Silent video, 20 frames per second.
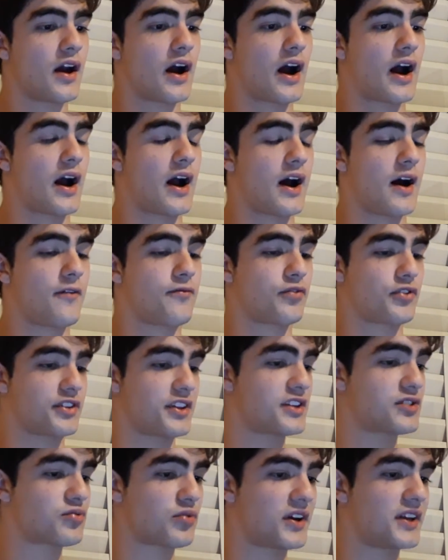For
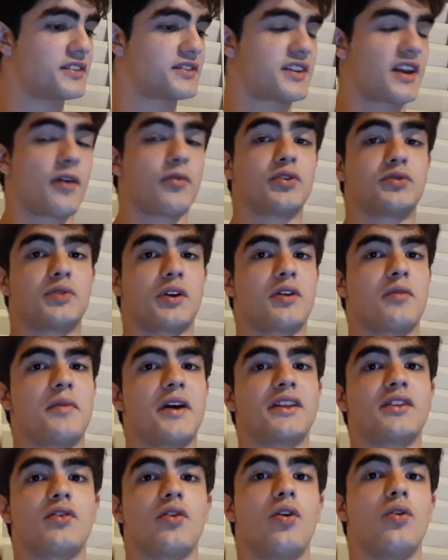these ones, I would
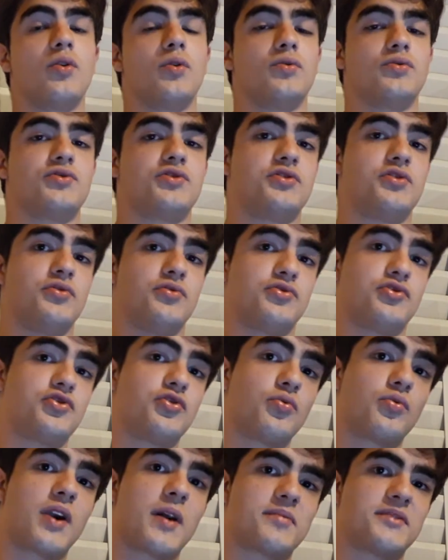recommend go to
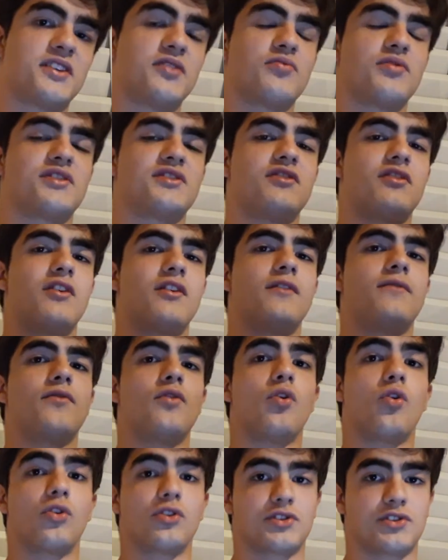2 reps in reserve
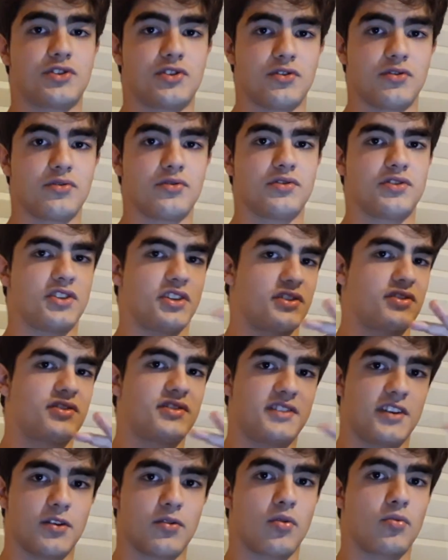or to just
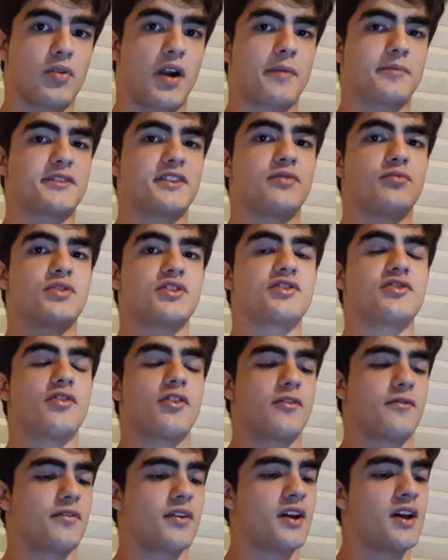0 reps in
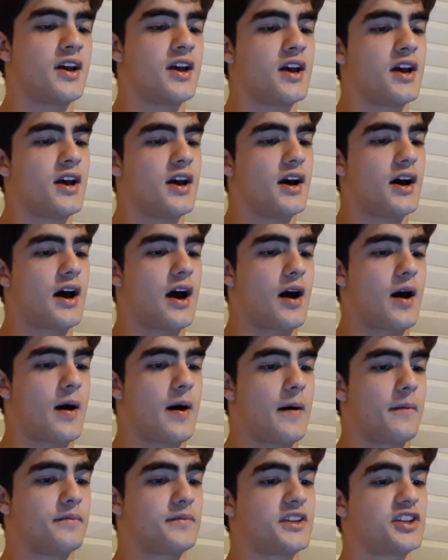reserve.
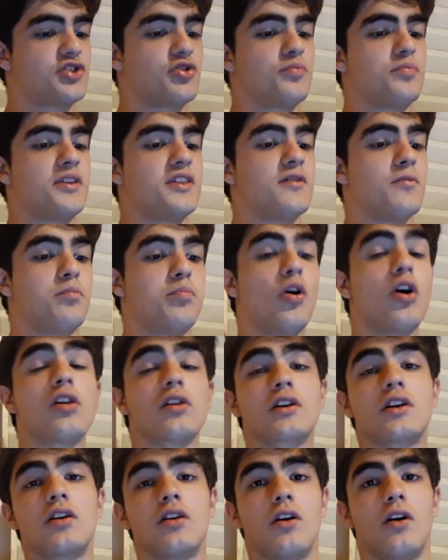This should be the
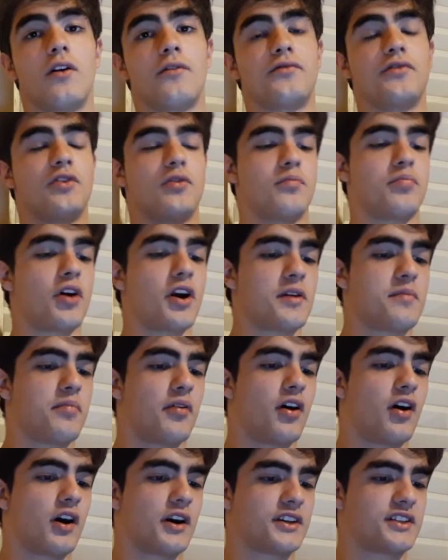bulk of your body
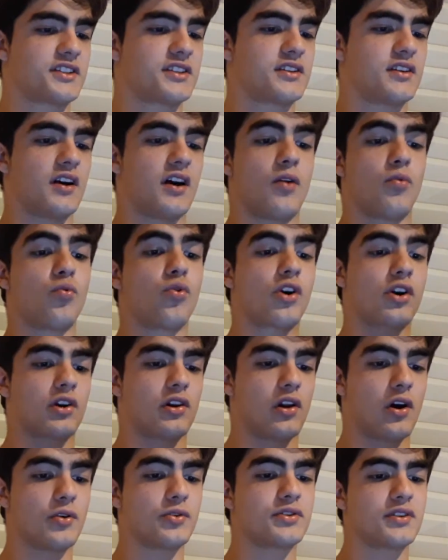parts
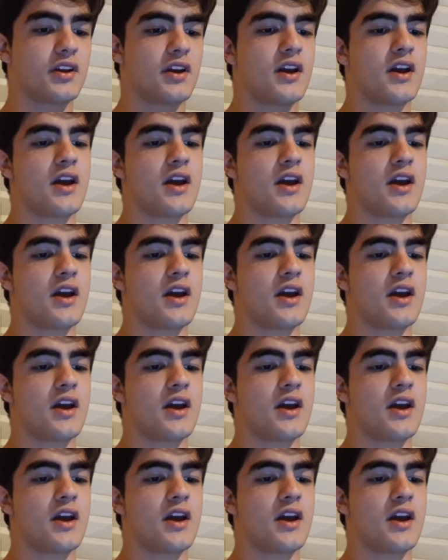workload.